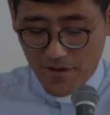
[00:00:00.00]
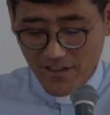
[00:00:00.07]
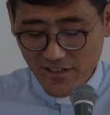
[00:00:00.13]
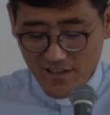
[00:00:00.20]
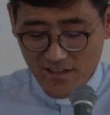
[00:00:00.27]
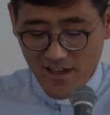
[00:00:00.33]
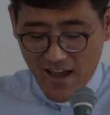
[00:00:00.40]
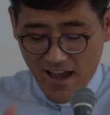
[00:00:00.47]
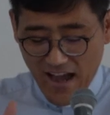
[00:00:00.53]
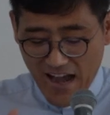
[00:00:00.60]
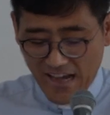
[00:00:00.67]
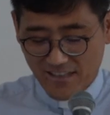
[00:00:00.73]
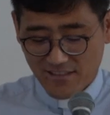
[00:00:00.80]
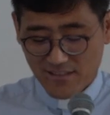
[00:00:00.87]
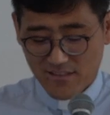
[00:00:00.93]
He
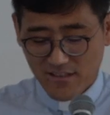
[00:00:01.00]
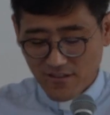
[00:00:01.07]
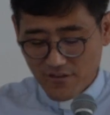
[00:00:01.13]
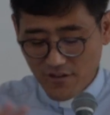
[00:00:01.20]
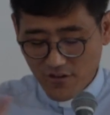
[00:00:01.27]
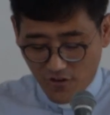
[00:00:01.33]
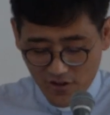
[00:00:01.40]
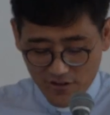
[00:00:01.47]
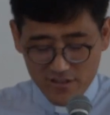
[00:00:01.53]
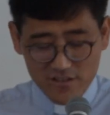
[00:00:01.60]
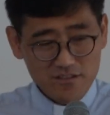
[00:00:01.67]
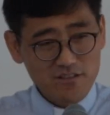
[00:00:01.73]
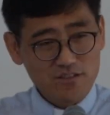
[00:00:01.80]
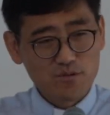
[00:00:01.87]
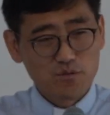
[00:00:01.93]
asked the
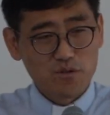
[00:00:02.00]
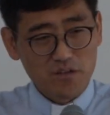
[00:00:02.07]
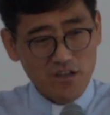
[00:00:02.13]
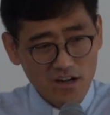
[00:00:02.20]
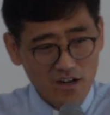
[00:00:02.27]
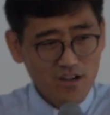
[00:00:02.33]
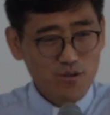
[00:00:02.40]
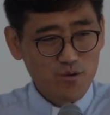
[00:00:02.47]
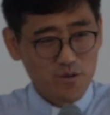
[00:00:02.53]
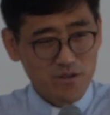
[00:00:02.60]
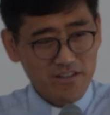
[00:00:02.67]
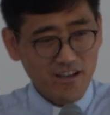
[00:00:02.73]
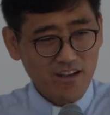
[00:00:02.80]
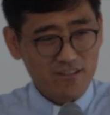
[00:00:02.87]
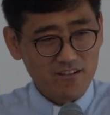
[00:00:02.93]
audience who
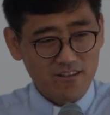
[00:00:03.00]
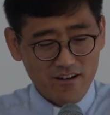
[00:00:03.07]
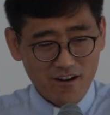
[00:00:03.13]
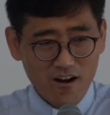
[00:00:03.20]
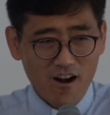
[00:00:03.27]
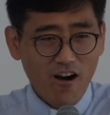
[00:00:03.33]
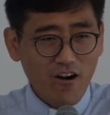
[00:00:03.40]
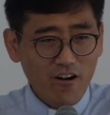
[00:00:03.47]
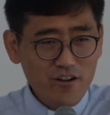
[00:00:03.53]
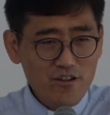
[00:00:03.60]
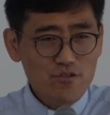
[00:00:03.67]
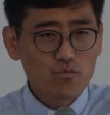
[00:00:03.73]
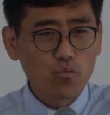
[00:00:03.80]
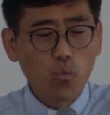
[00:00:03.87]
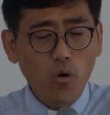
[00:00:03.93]
were gathered there,
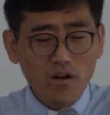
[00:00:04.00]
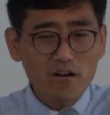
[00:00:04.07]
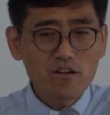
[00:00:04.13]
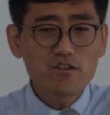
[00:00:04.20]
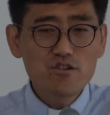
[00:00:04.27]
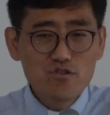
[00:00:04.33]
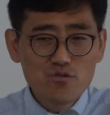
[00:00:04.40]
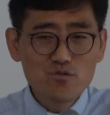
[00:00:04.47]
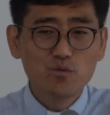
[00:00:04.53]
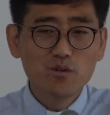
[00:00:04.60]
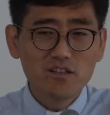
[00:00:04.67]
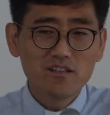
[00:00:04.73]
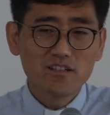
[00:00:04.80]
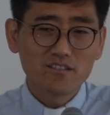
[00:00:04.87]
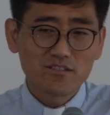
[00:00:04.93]
what are you
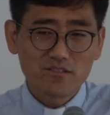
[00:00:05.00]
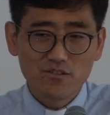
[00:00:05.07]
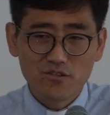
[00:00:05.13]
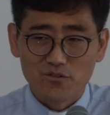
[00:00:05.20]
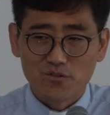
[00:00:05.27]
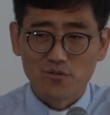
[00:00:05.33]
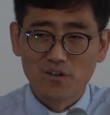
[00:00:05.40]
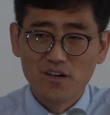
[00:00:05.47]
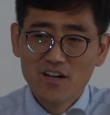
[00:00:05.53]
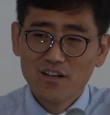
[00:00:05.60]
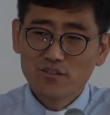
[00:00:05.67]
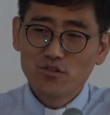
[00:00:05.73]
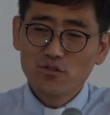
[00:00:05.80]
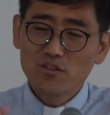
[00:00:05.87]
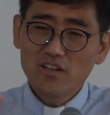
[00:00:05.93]
willing to do
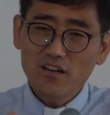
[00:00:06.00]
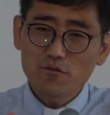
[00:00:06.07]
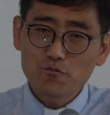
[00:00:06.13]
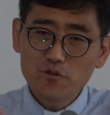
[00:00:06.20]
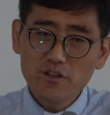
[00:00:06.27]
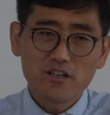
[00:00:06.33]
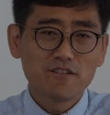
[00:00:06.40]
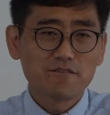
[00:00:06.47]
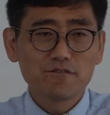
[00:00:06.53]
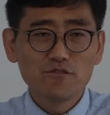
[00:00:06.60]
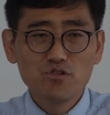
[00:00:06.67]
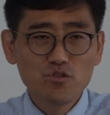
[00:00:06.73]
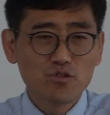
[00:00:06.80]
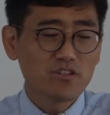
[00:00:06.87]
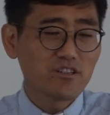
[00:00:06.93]
to get rid
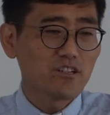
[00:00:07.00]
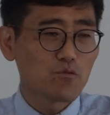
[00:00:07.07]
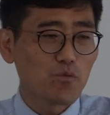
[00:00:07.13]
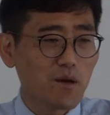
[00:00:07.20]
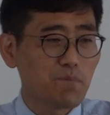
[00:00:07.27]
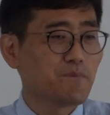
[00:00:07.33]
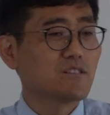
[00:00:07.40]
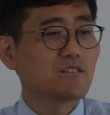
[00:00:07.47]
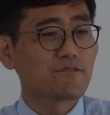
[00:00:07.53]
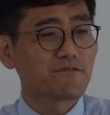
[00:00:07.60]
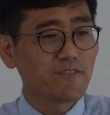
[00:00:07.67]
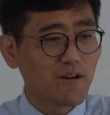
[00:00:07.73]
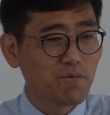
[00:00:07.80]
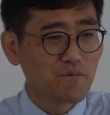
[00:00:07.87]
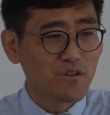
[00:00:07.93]
of nuclear weapons
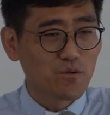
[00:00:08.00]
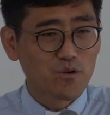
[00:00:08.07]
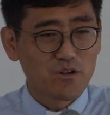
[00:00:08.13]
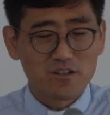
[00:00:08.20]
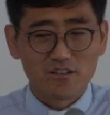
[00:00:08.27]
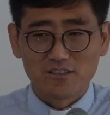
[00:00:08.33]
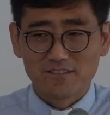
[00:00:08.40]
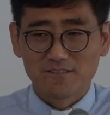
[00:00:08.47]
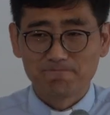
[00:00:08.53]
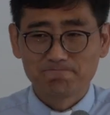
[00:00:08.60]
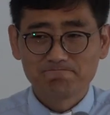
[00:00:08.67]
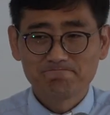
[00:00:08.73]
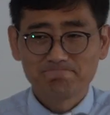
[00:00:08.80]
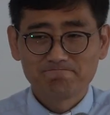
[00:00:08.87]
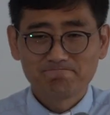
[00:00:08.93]
from the world?